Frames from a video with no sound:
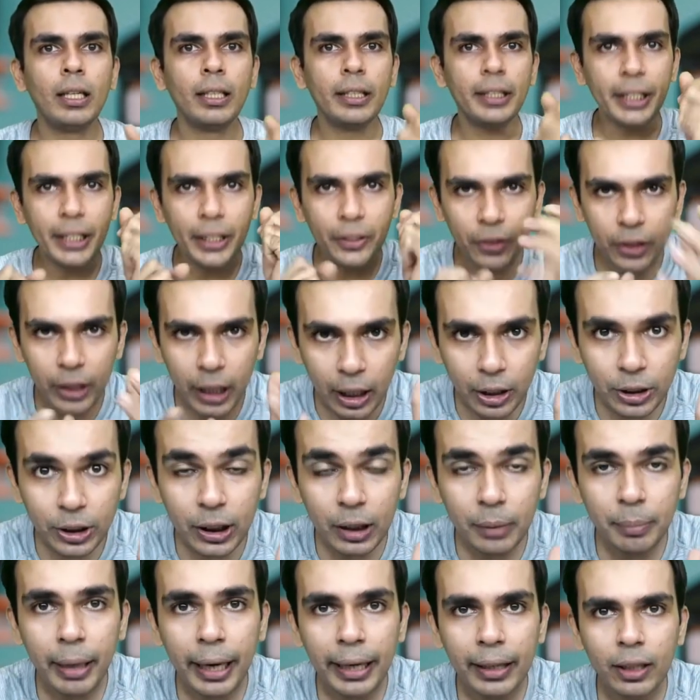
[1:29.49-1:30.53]
The
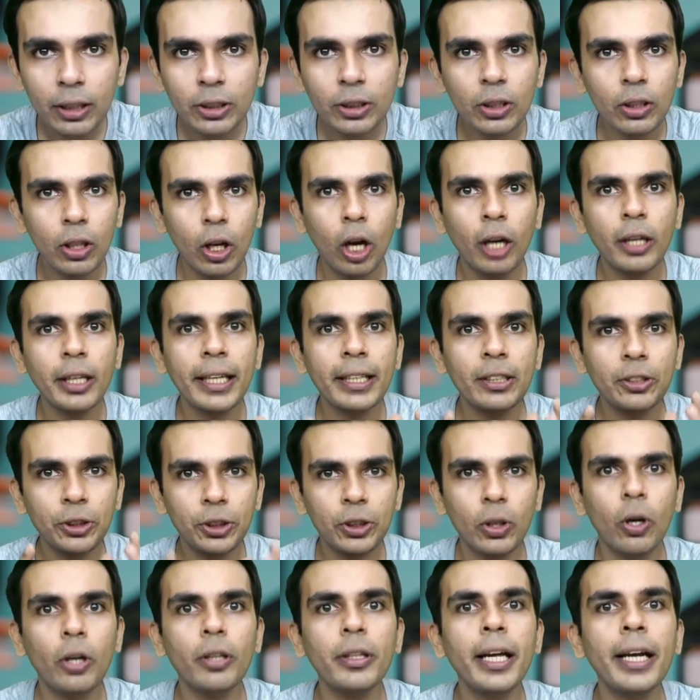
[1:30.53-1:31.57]
introduction matters a lot.
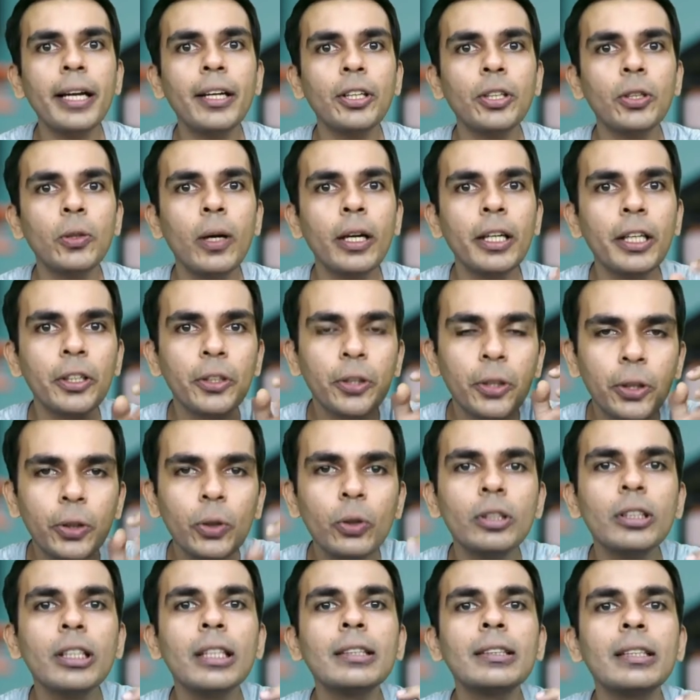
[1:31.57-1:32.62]
Ensure that you are
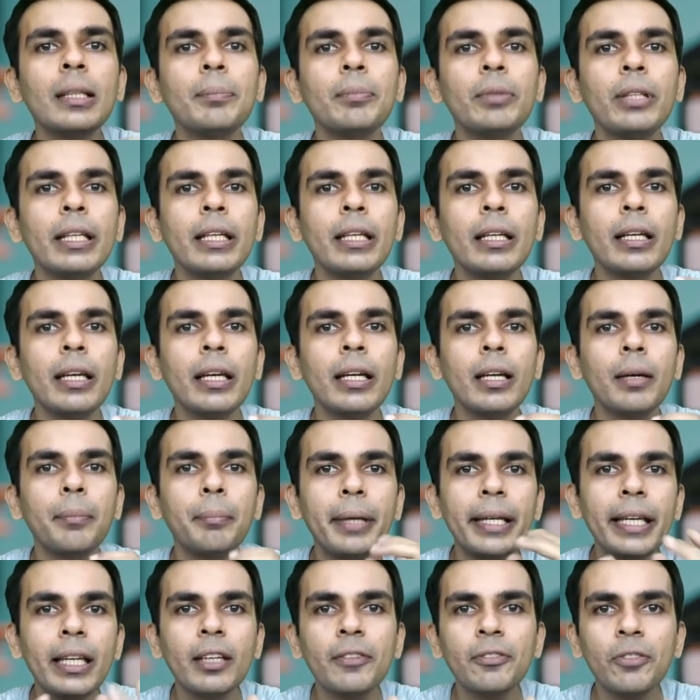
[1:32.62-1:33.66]
introducing something in a
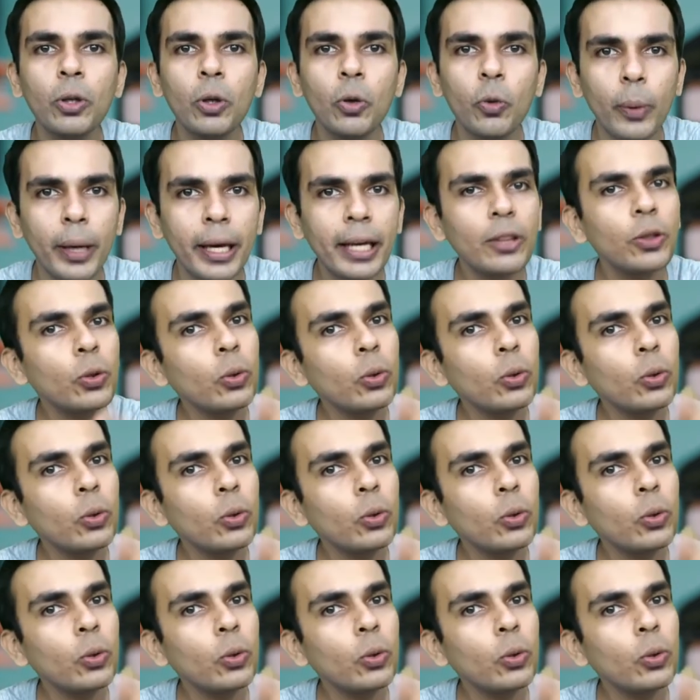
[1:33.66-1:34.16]
meaningful way.